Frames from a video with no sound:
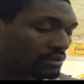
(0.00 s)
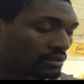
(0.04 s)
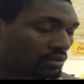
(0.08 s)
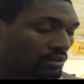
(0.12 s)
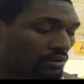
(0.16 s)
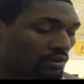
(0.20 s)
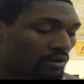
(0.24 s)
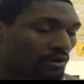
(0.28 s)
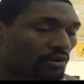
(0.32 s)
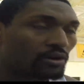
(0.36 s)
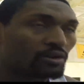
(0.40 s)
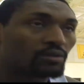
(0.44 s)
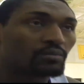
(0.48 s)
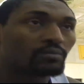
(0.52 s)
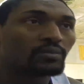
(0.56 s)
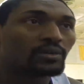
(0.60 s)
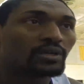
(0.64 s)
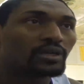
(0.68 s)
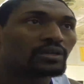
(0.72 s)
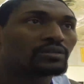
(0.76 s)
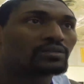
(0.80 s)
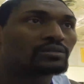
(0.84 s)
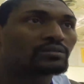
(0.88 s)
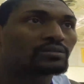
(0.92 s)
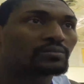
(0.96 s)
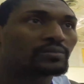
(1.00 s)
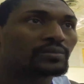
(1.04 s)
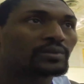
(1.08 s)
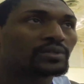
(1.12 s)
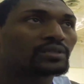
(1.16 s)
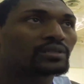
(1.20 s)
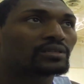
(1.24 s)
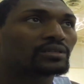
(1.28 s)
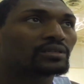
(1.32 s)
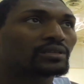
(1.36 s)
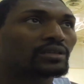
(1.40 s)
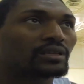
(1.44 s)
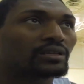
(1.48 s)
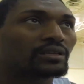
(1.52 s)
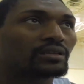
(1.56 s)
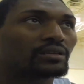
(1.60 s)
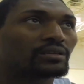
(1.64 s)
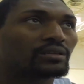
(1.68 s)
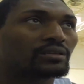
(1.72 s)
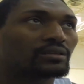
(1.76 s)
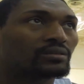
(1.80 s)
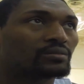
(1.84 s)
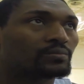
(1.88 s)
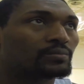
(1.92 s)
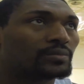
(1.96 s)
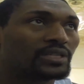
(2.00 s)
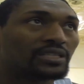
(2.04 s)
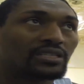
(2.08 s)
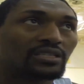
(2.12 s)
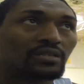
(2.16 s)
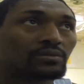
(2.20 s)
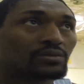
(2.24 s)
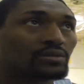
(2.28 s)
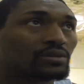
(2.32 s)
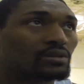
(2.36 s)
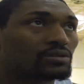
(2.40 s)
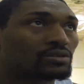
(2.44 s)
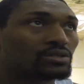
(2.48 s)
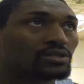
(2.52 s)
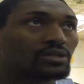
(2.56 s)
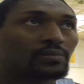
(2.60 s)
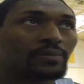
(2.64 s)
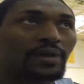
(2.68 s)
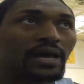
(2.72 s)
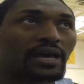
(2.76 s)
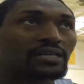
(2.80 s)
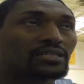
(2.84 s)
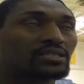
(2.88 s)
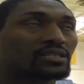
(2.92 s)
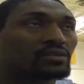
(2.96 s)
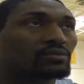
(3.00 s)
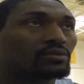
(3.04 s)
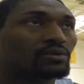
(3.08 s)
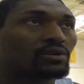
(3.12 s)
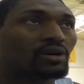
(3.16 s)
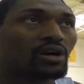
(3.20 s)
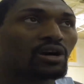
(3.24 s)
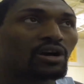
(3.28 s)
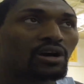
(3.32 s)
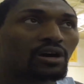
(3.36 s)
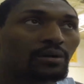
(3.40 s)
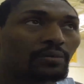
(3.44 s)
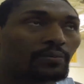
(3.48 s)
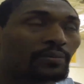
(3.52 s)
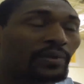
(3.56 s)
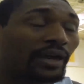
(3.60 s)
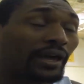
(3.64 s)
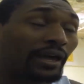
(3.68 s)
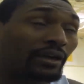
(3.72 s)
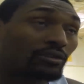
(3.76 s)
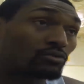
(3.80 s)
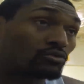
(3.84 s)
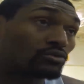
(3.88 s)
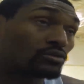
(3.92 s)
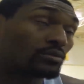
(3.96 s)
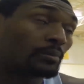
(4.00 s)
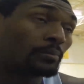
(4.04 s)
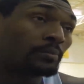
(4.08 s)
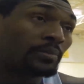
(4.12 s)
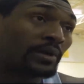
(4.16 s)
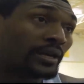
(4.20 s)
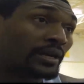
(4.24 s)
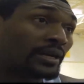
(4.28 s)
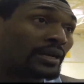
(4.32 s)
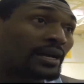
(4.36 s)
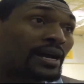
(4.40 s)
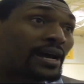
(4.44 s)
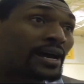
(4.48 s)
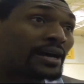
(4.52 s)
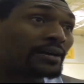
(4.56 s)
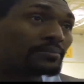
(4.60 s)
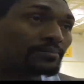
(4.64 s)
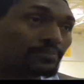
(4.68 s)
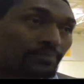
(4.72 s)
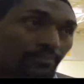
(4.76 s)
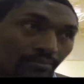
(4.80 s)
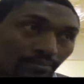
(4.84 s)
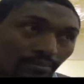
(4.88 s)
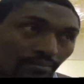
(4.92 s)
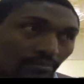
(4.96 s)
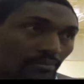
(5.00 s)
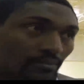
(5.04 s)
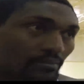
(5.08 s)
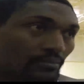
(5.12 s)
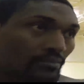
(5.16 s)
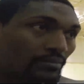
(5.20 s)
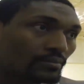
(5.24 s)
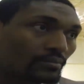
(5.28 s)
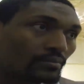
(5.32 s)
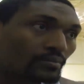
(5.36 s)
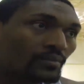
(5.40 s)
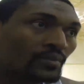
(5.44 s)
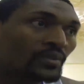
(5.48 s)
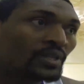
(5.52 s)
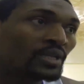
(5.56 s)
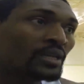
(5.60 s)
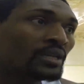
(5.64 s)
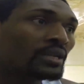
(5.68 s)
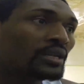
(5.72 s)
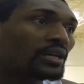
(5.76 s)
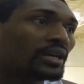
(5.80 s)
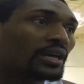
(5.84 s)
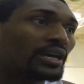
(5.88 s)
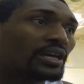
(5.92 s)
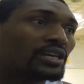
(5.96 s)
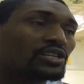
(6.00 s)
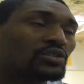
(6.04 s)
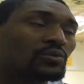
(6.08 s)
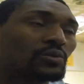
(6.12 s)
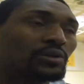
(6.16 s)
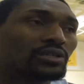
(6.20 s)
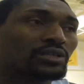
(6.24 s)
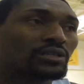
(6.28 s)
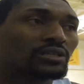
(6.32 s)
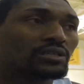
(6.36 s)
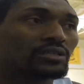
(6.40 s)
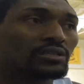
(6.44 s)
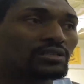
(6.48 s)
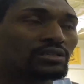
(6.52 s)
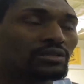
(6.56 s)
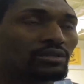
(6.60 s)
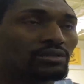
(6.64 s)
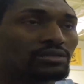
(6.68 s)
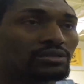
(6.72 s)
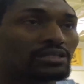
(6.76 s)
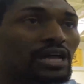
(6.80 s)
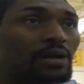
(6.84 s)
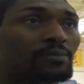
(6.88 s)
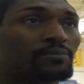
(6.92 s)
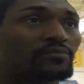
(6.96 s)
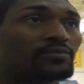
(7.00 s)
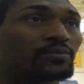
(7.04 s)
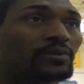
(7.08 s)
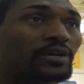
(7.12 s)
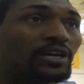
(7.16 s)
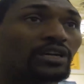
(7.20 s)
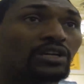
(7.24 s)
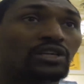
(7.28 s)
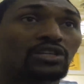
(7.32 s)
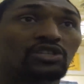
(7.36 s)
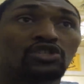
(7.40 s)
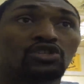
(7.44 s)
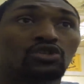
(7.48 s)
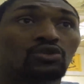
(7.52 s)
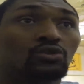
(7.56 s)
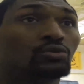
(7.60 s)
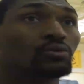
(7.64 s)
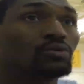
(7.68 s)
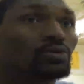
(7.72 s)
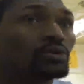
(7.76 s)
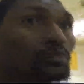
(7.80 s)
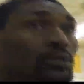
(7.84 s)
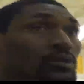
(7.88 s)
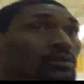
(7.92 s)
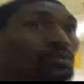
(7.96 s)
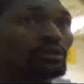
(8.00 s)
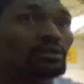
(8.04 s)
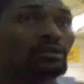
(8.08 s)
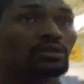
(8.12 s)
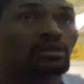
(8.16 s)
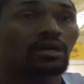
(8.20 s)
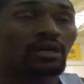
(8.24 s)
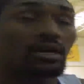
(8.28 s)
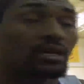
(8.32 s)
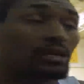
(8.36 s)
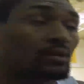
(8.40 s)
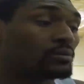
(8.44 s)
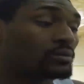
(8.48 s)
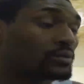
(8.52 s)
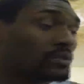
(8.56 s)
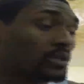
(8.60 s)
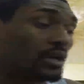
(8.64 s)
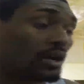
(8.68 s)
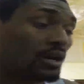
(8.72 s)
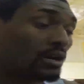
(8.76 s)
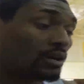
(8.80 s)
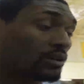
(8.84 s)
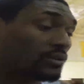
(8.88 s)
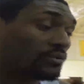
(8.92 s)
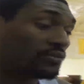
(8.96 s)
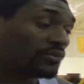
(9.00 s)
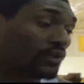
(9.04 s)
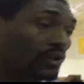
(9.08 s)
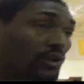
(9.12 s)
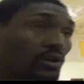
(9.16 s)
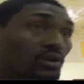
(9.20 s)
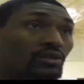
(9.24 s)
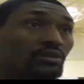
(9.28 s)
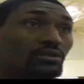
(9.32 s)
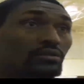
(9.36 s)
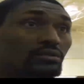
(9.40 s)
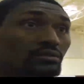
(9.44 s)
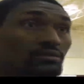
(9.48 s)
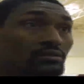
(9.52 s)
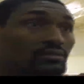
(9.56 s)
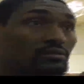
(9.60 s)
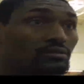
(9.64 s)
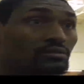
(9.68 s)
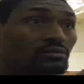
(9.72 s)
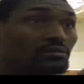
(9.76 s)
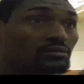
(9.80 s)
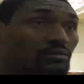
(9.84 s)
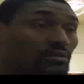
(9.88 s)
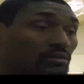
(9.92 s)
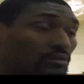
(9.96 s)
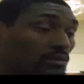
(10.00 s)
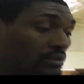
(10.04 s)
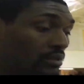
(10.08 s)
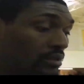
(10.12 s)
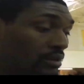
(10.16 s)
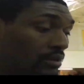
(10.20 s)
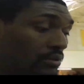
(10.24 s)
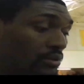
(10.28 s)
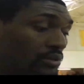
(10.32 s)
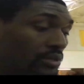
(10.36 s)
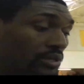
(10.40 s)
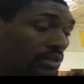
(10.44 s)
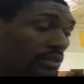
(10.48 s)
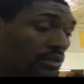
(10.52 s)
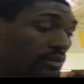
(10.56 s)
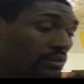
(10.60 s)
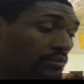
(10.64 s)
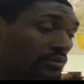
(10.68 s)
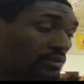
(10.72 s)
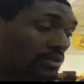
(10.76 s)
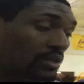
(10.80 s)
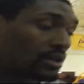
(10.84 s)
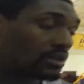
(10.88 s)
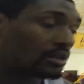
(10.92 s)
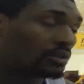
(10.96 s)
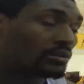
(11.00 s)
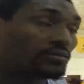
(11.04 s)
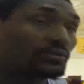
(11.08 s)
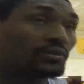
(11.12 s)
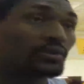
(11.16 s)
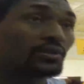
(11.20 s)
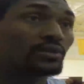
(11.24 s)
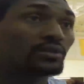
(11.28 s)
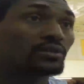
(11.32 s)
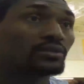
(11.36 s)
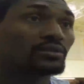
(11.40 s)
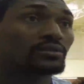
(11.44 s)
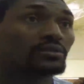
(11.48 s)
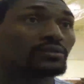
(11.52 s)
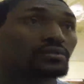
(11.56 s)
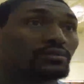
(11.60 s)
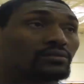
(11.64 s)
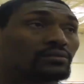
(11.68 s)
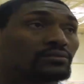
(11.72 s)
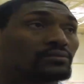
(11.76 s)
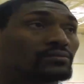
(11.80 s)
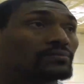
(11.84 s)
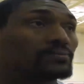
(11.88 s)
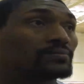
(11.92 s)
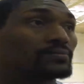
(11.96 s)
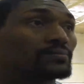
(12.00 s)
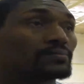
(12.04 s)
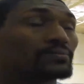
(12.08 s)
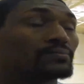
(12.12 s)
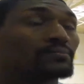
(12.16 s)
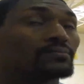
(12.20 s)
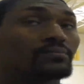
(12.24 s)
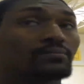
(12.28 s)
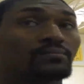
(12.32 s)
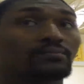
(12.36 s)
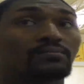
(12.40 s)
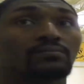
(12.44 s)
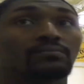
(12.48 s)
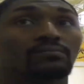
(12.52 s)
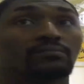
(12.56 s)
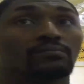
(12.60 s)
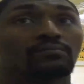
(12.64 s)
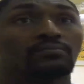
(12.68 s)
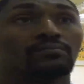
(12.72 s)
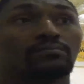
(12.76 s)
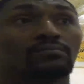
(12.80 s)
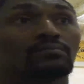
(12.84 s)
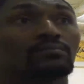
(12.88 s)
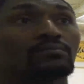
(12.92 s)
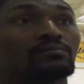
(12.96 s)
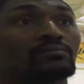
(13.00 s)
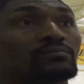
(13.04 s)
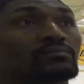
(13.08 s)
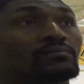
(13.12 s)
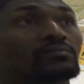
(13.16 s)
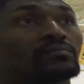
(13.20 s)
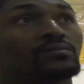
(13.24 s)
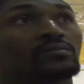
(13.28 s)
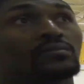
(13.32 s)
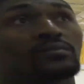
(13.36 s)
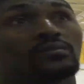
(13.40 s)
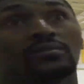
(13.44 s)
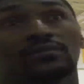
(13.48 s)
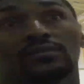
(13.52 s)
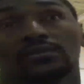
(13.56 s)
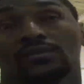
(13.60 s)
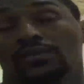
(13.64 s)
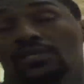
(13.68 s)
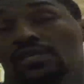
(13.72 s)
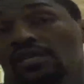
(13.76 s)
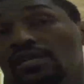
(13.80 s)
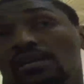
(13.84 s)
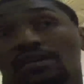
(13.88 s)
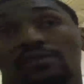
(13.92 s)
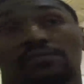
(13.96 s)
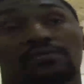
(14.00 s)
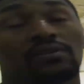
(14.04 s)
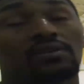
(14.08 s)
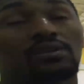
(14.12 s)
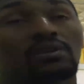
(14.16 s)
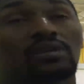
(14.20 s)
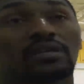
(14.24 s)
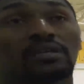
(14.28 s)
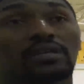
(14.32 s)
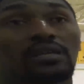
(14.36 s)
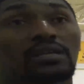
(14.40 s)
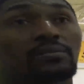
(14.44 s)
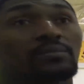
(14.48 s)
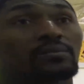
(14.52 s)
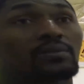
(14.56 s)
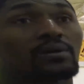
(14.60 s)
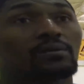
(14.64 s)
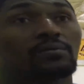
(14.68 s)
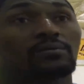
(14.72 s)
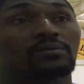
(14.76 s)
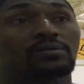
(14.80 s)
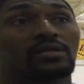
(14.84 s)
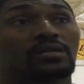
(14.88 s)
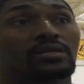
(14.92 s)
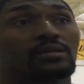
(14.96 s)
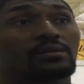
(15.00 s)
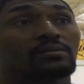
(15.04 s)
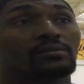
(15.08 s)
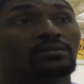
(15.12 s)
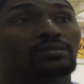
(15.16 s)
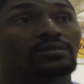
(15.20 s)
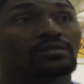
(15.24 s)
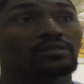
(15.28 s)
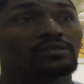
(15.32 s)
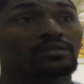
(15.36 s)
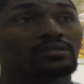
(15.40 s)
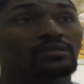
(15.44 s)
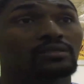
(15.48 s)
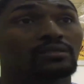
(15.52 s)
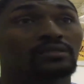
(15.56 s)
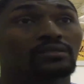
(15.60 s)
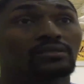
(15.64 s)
you know, hurt him. But he just meant to. Beasley was going to the basket real hard. Andrew's a big guy. Andrew wanted to, you know, stop him from getting a two and it was an ugly fall. You know, it was an ugly fall. Have you fallen like that on your hip? Yeah, I fell like that a couple times.